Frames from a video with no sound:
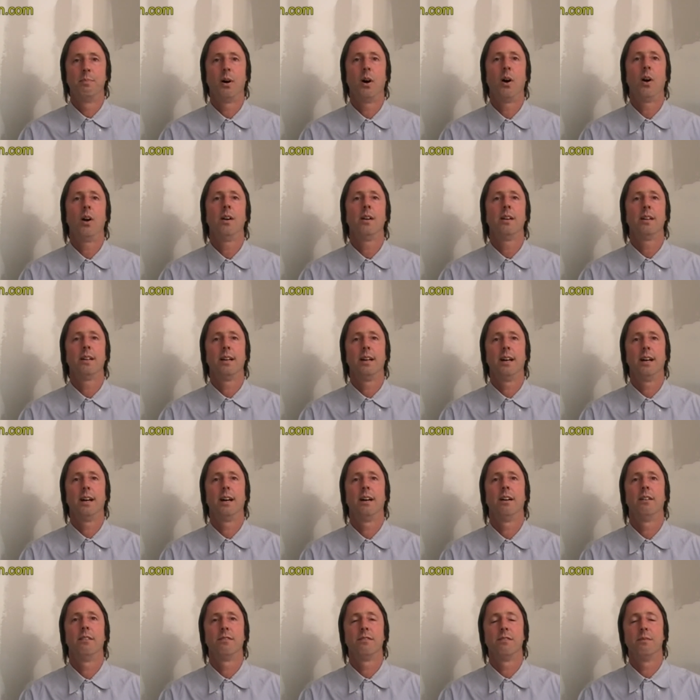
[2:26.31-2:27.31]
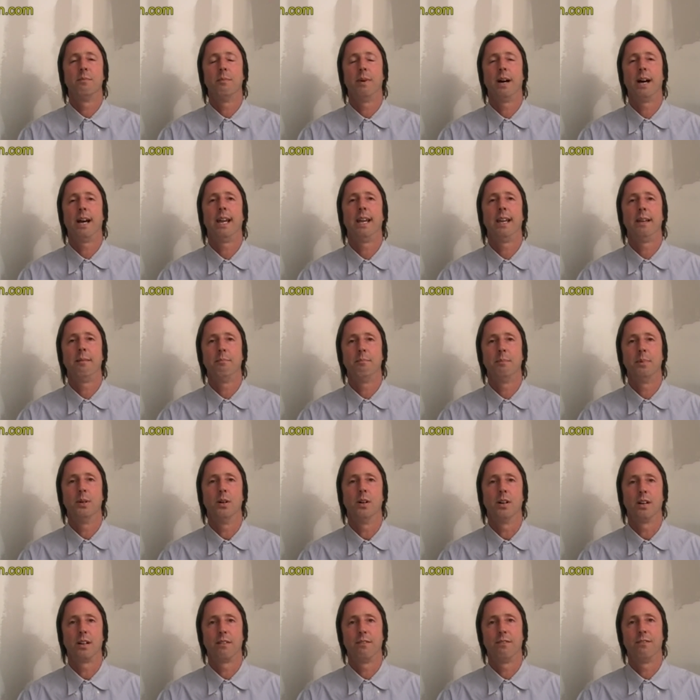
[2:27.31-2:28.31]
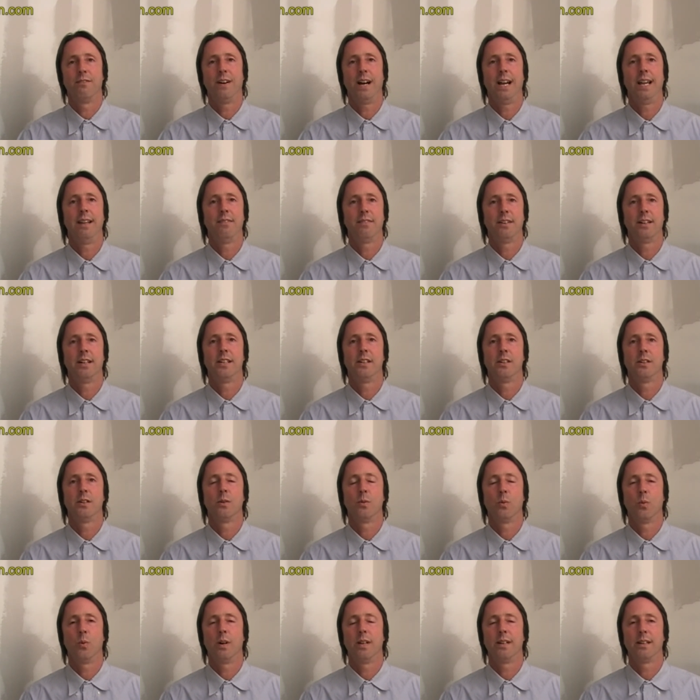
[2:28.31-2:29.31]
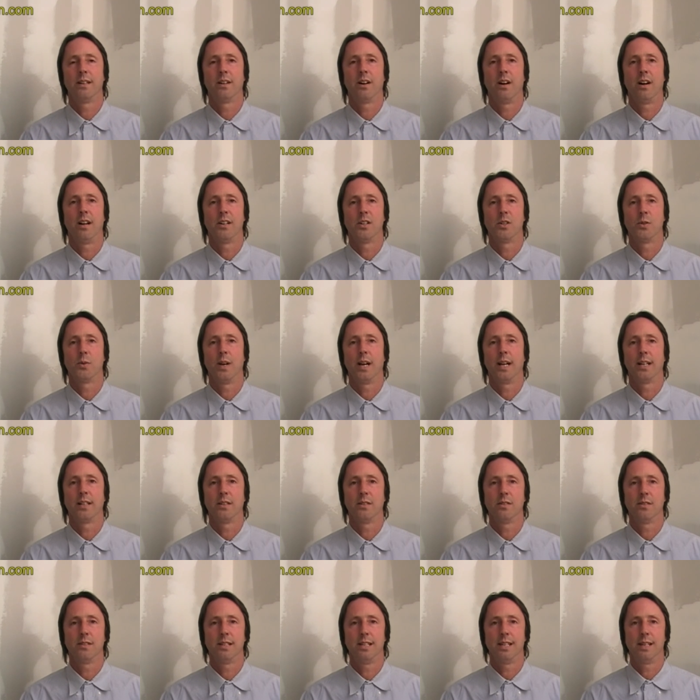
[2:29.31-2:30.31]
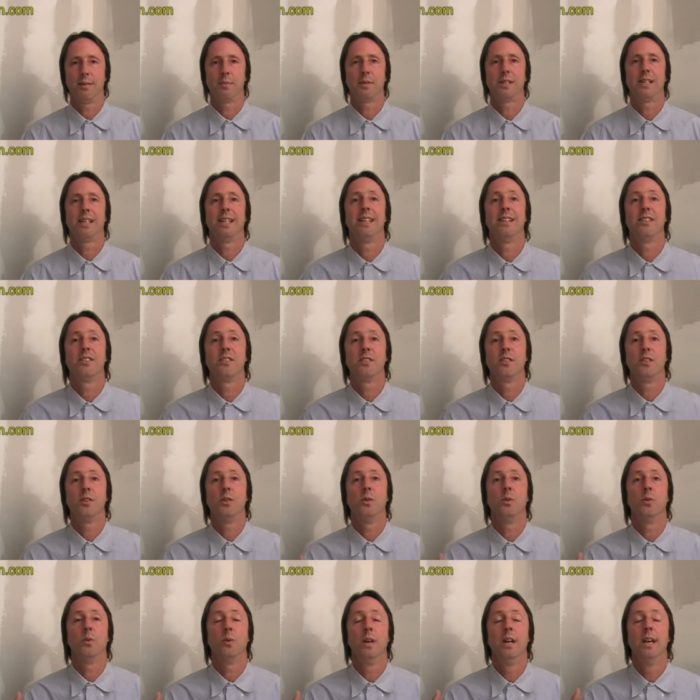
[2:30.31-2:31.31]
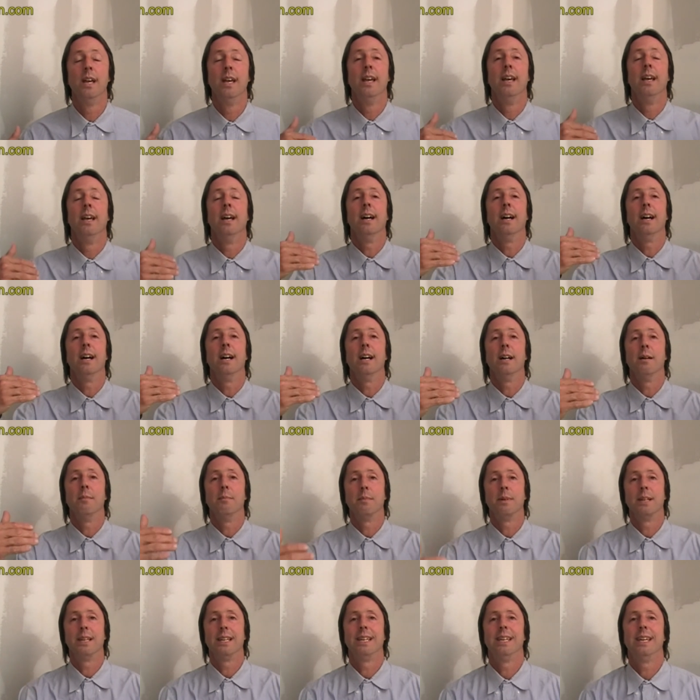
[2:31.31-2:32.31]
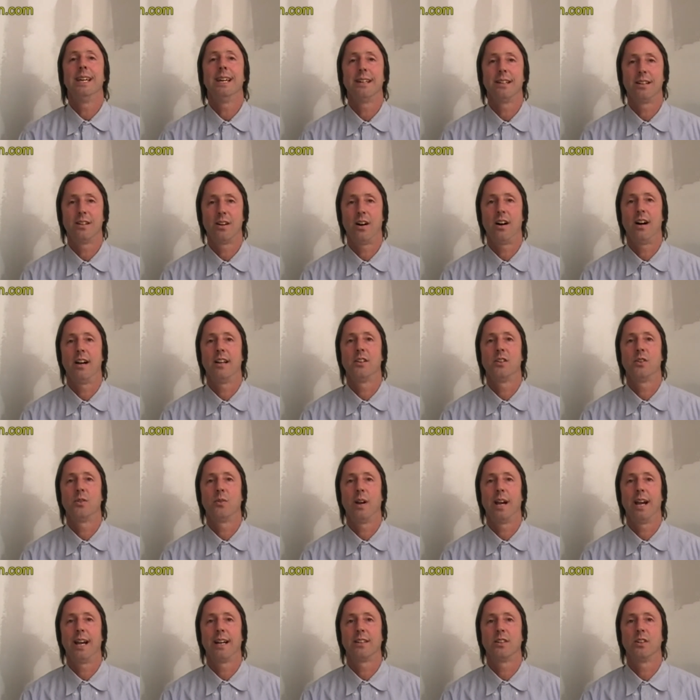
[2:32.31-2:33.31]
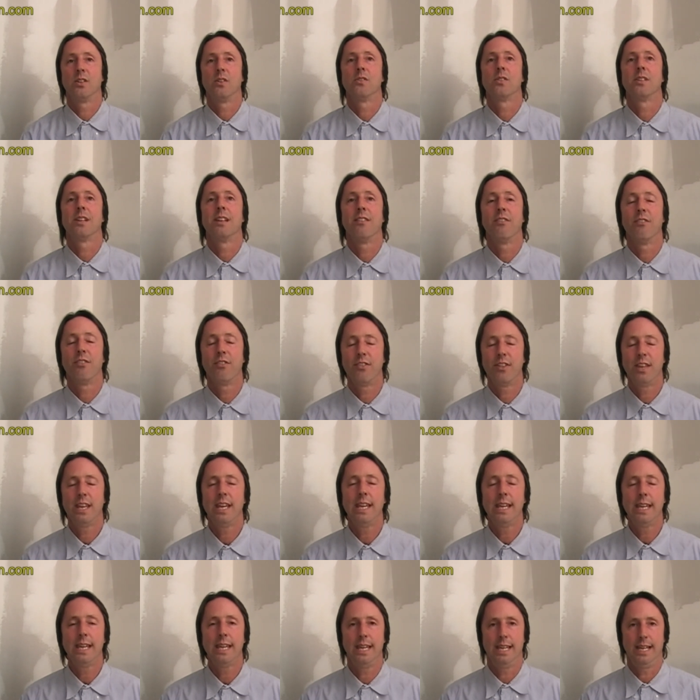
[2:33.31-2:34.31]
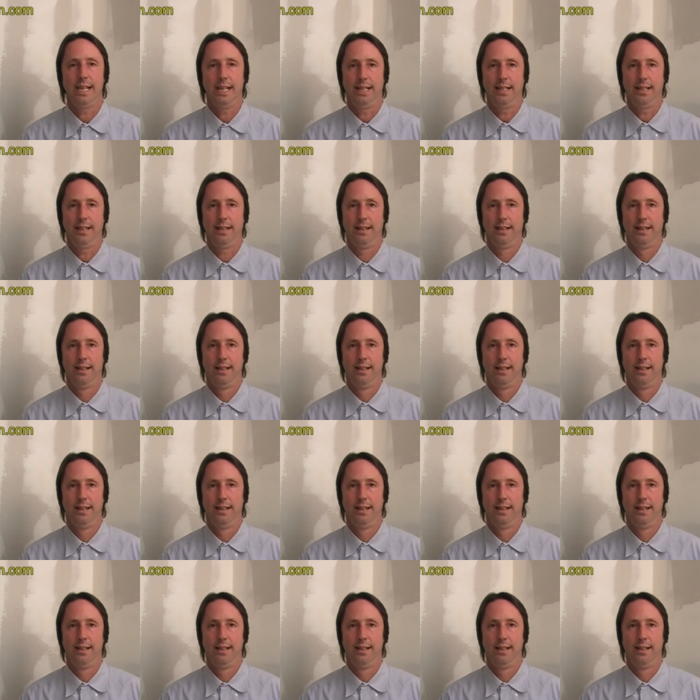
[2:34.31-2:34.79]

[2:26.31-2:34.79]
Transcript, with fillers: part of my book, 501 Contractor Tips, is to um, get contractors thinking